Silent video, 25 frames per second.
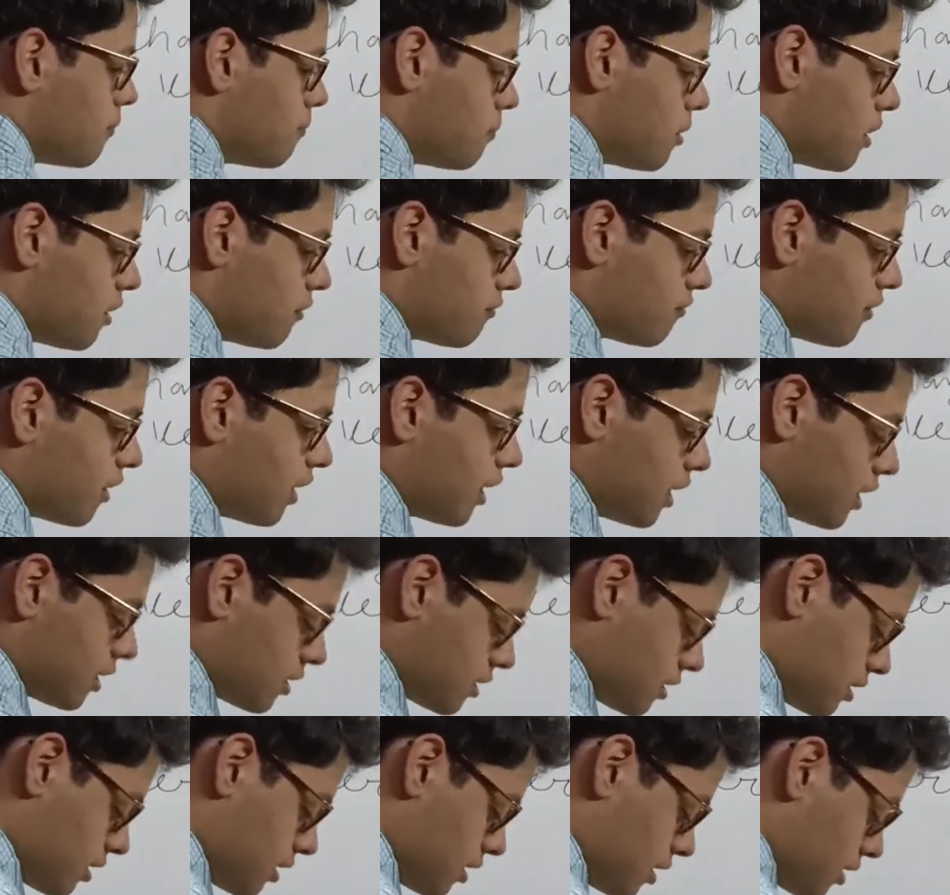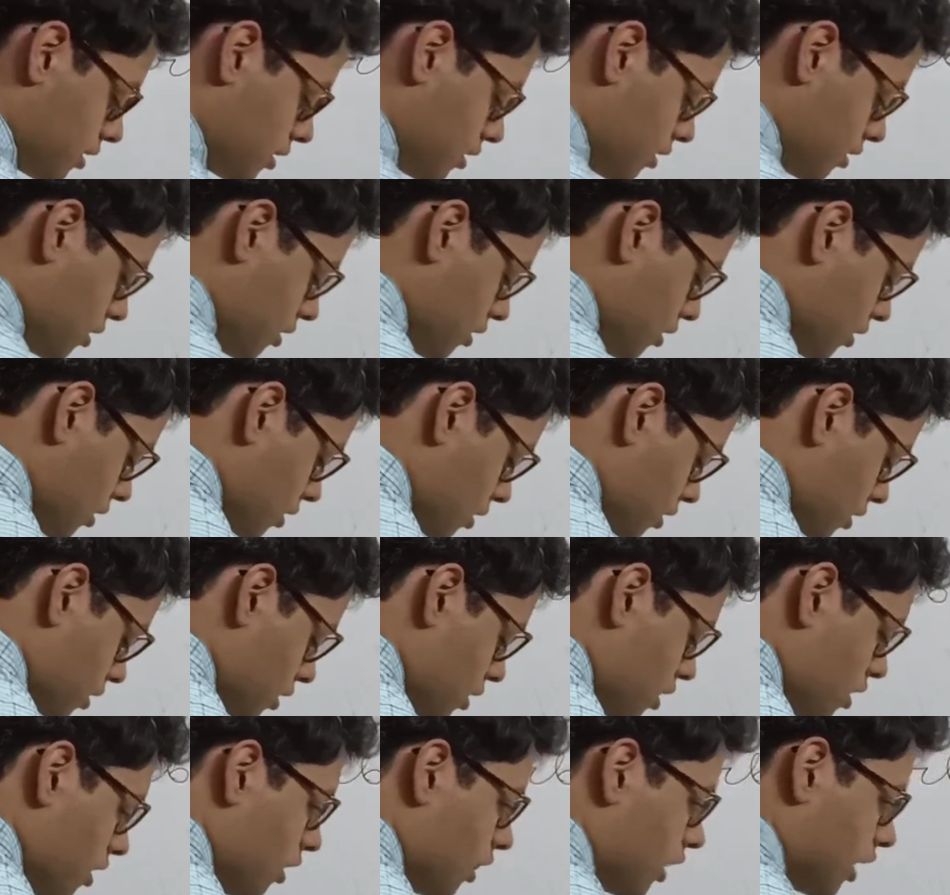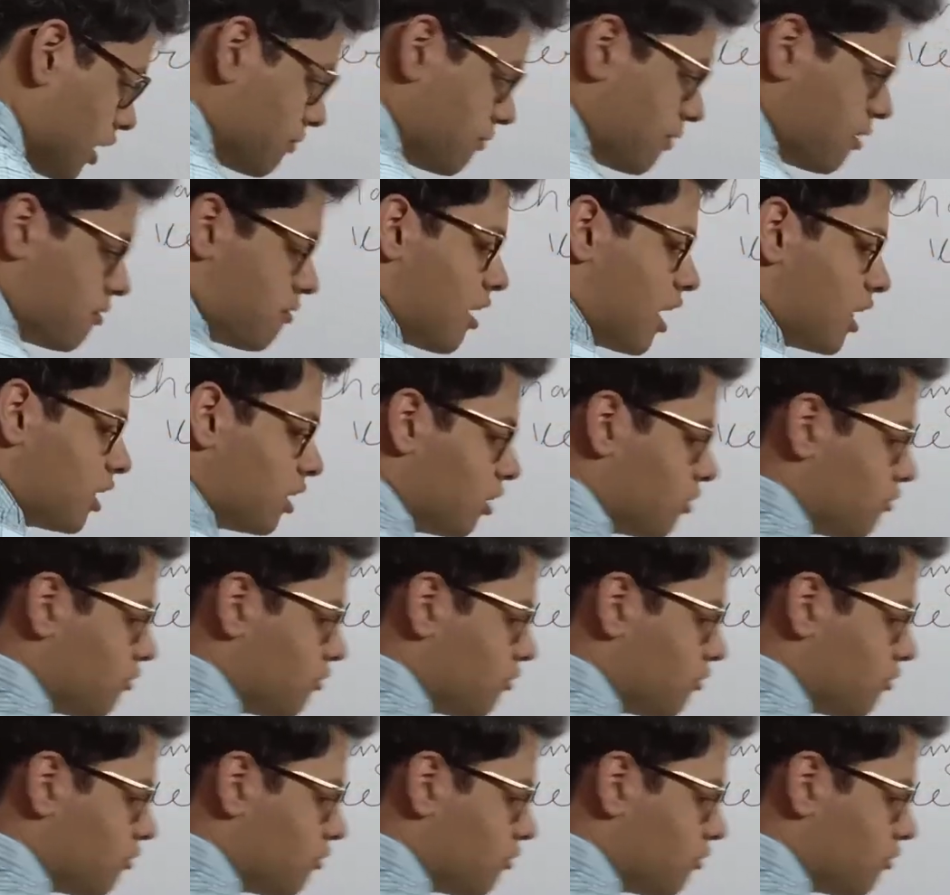Perfect. Let me write